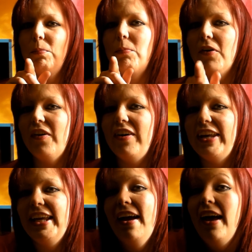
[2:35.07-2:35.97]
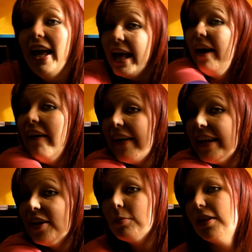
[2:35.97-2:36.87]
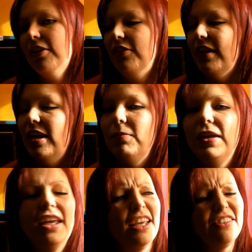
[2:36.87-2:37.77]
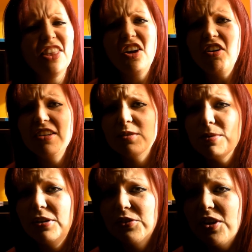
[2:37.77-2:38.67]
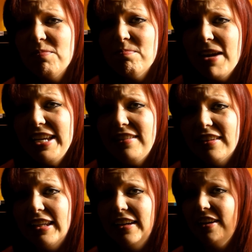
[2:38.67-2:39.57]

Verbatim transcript: by hugging up close to him is the guy smells amazing.